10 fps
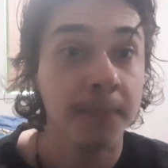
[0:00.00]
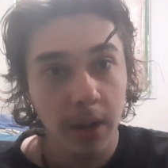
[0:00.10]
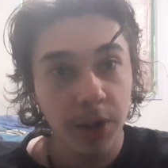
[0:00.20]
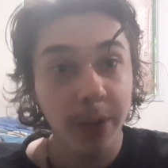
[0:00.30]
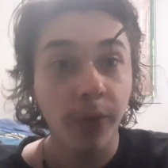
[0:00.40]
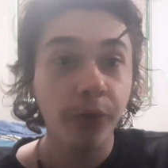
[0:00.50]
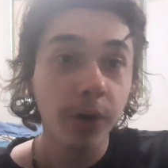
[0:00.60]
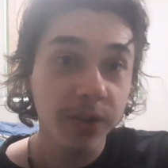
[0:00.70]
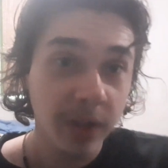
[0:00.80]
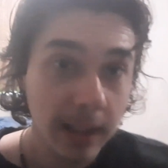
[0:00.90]
So the
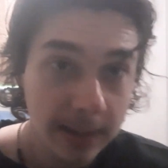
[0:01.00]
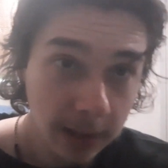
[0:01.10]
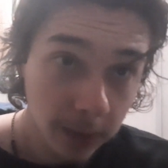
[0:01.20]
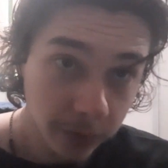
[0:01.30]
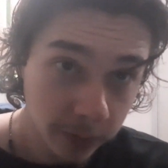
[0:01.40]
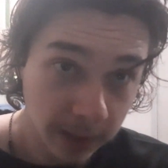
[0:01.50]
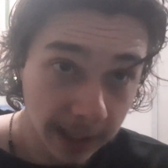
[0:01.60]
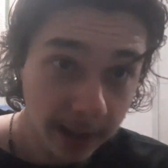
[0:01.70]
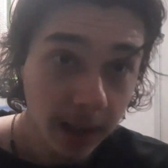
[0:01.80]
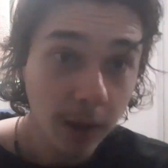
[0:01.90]
first thing I did after
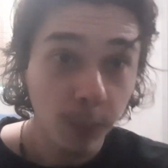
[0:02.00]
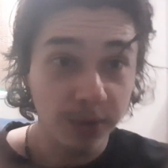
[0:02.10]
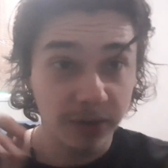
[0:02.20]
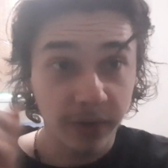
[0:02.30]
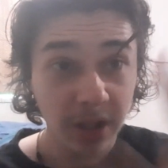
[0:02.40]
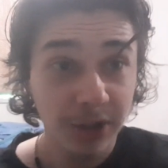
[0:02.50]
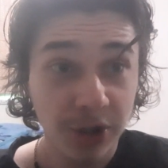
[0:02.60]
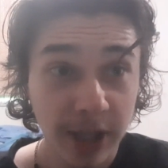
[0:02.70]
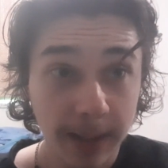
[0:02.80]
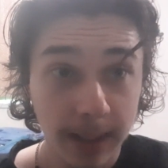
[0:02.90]
that was finish the
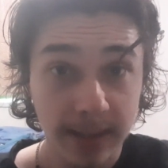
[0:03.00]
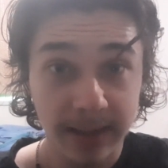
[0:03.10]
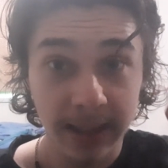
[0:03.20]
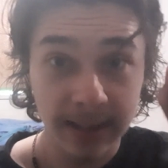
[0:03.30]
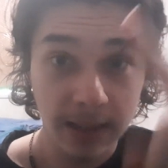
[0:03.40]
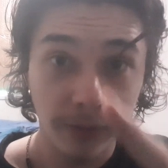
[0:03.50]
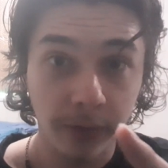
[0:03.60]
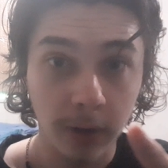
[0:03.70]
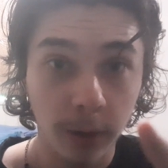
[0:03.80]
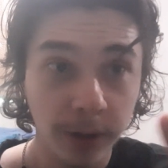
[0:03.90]
shape keys that I needed
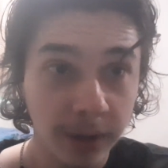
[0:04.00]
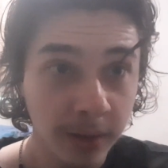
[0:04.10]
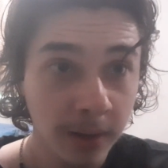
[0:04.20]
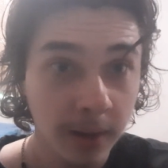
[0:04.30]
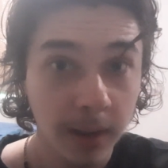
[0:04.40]
for Logan.